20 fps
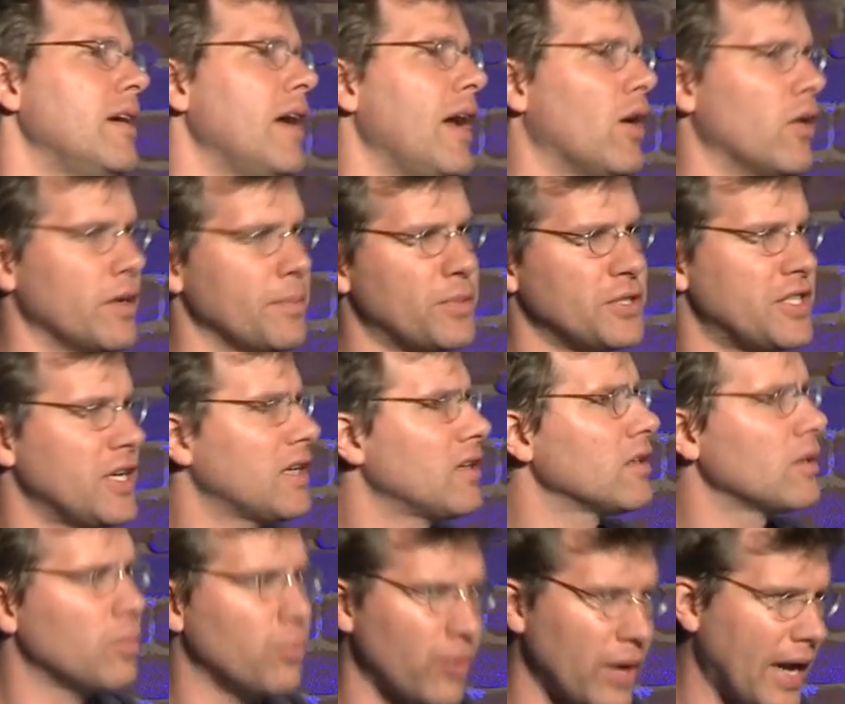or a
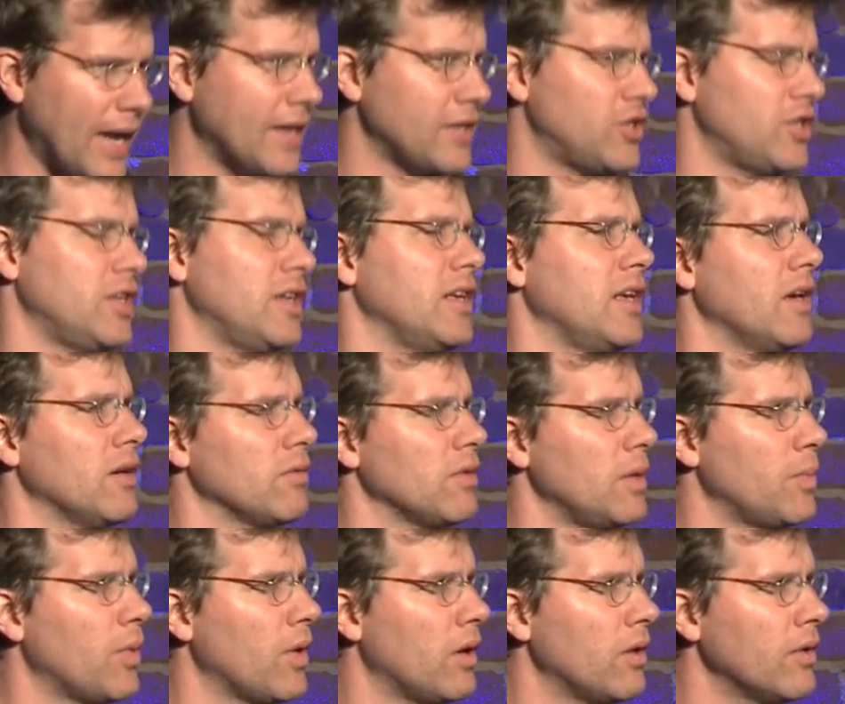particular branch in a Git
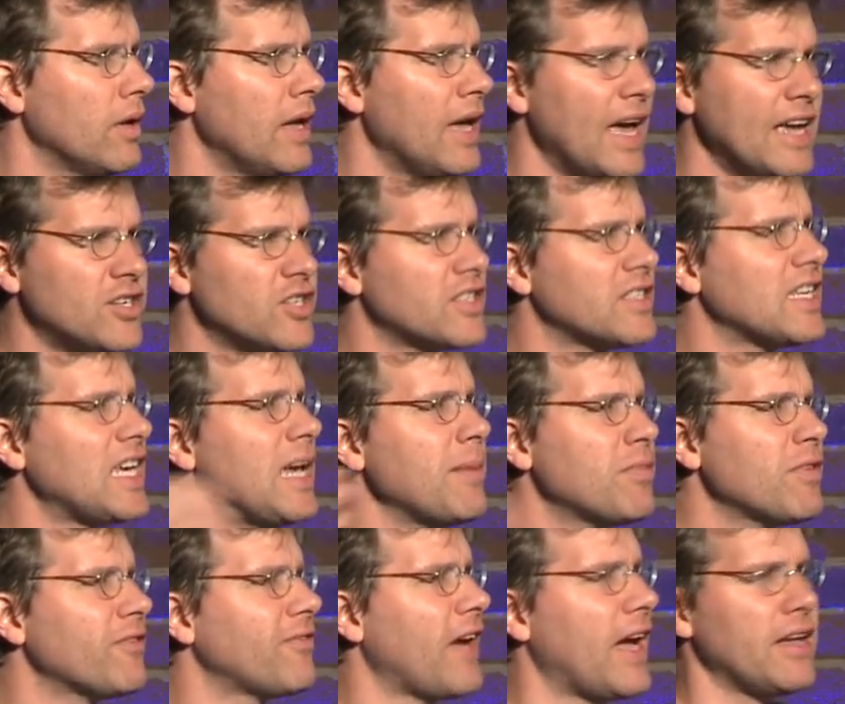repo, and just keep
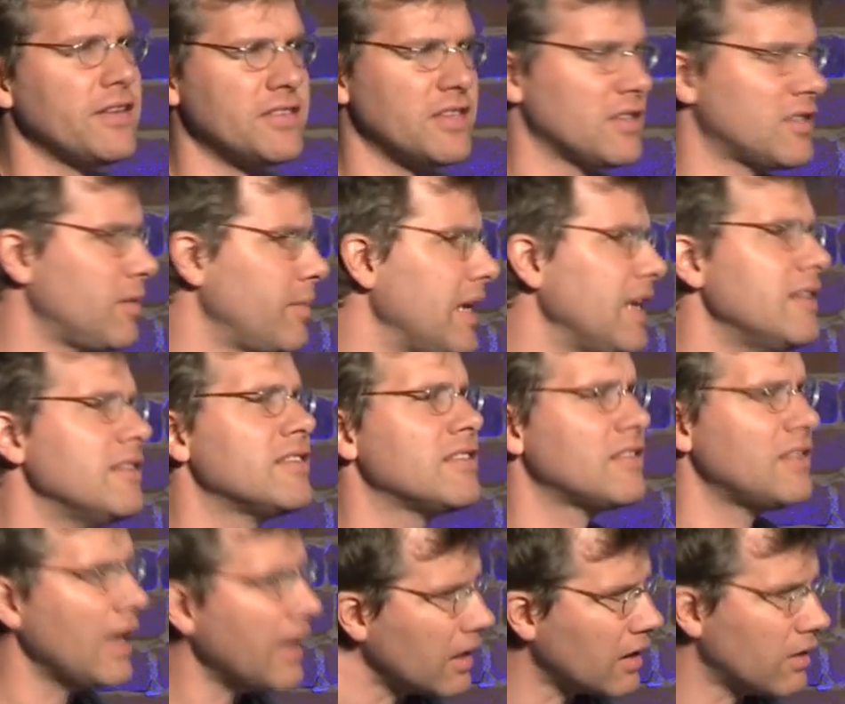the file system in
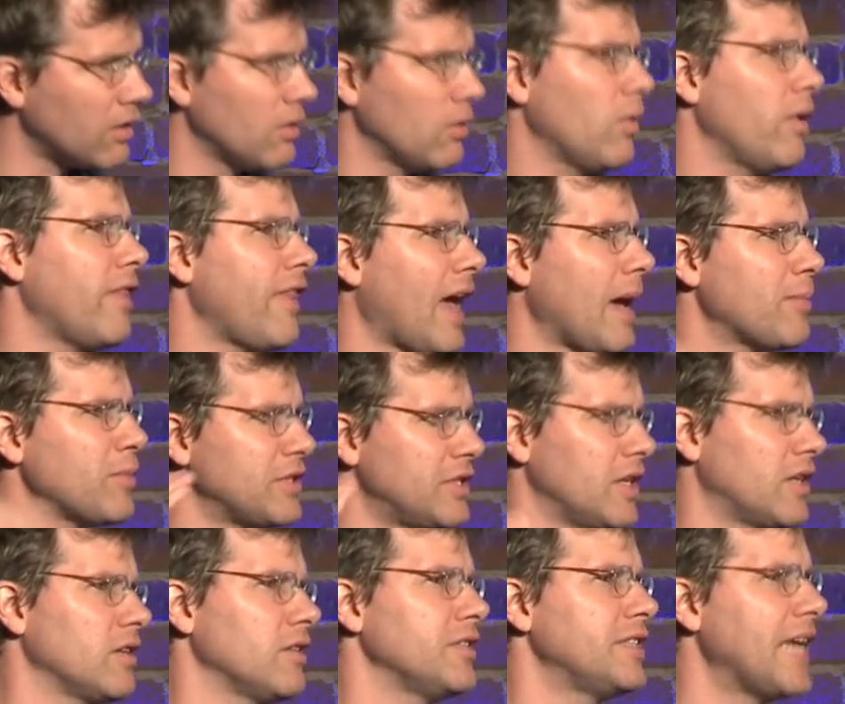sync with that
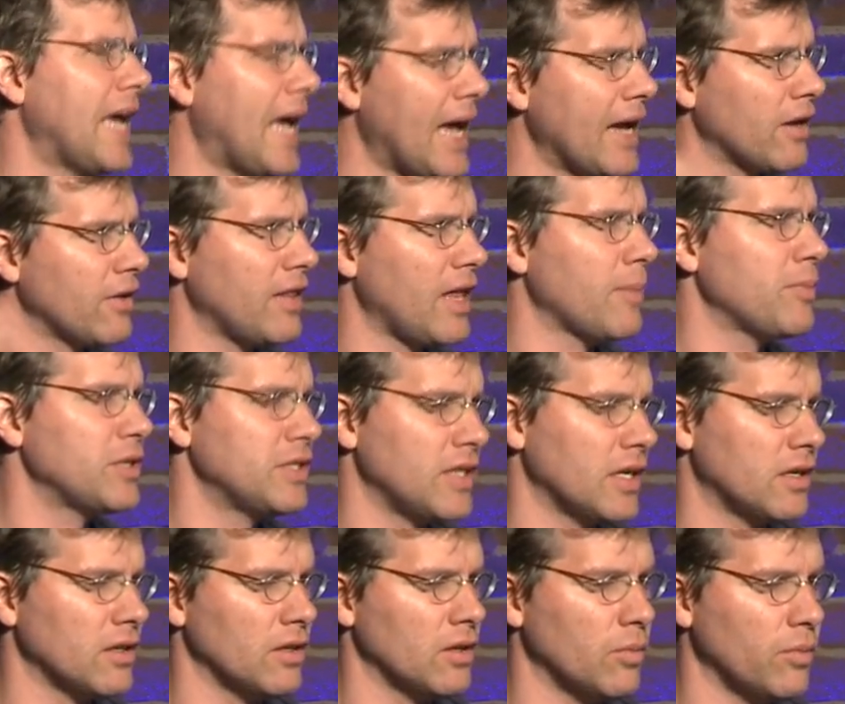particular tag or that
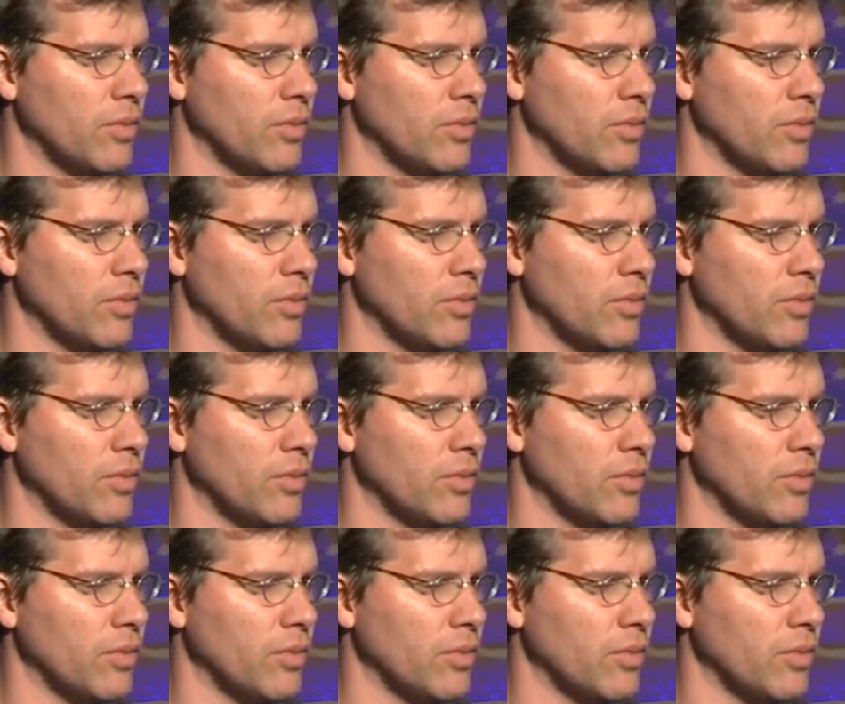particular